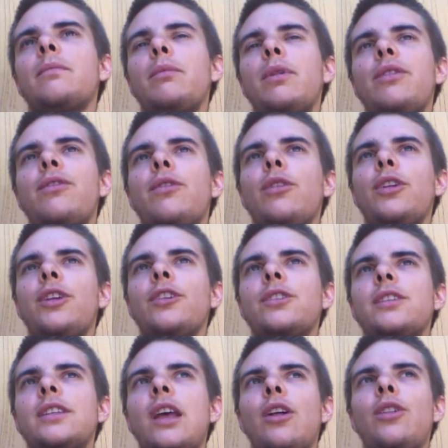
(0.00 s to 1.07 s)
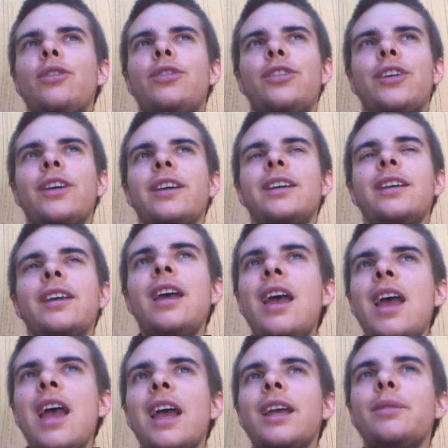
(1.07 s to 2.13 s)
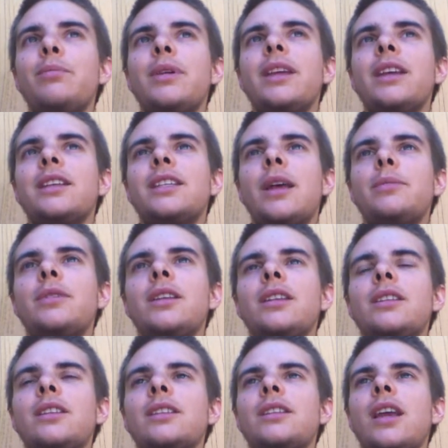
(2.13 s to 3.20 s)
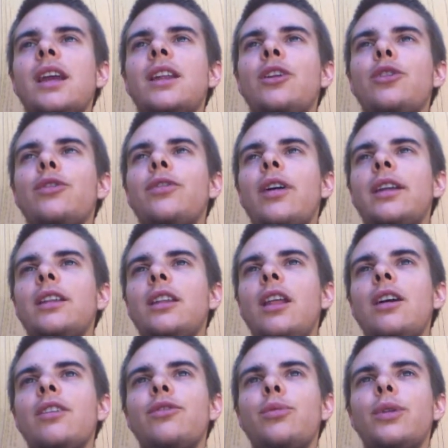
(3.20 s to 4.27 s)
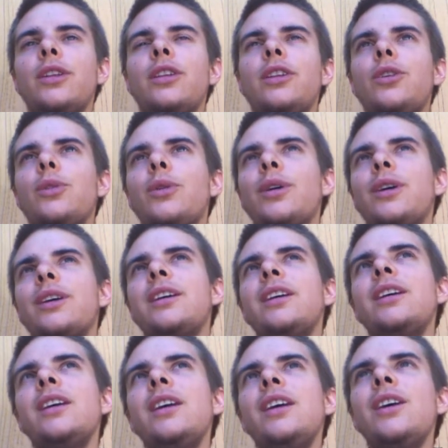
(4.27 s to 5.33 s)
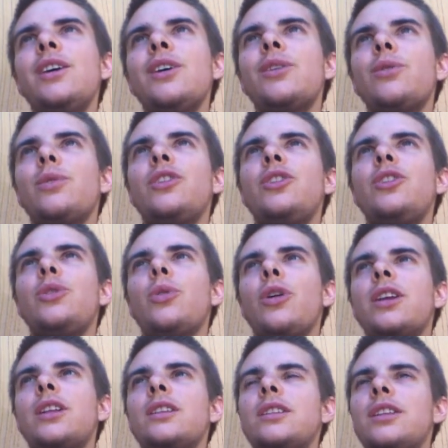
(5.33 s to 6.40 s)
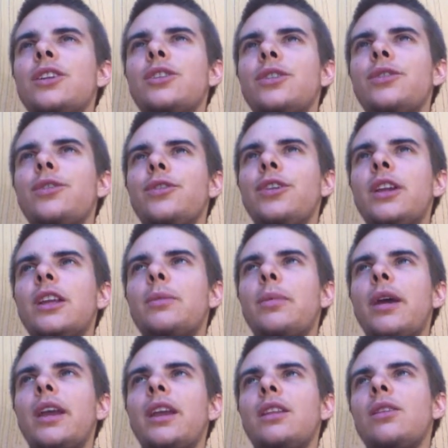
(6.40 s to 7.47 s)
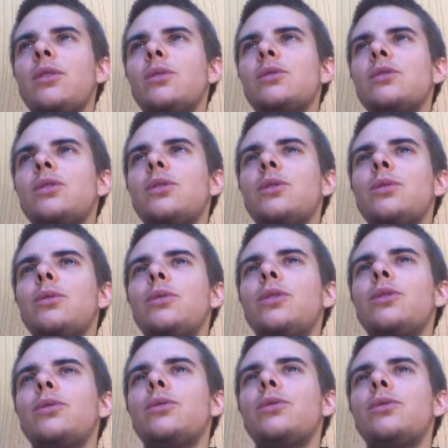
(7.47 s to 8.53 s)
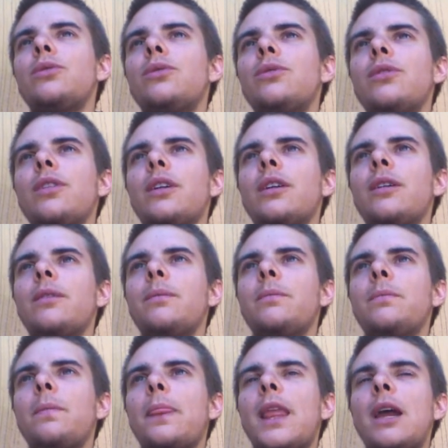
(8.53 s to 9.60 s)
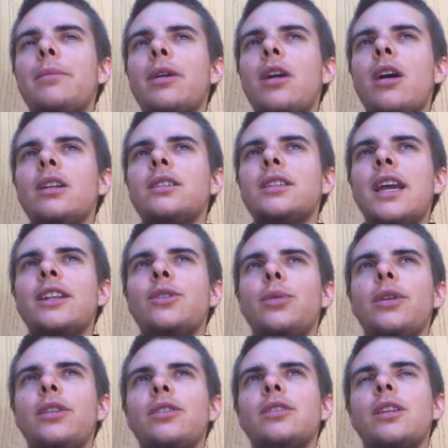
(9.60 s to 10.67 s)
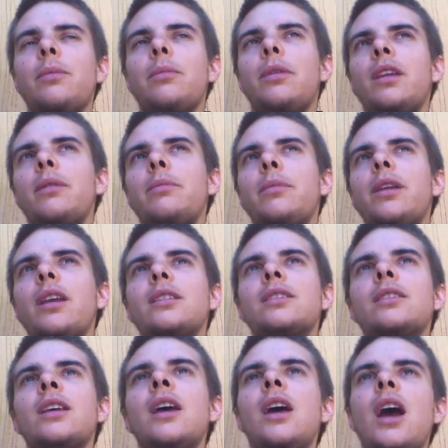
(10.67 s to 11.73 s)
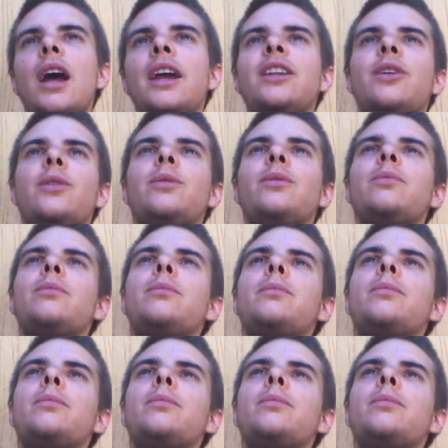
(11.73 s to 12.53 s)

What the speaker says: be fully yourself and be accepted in society, or find love when you when you are considered a freak by those who you've come in contact with or something. Because I don't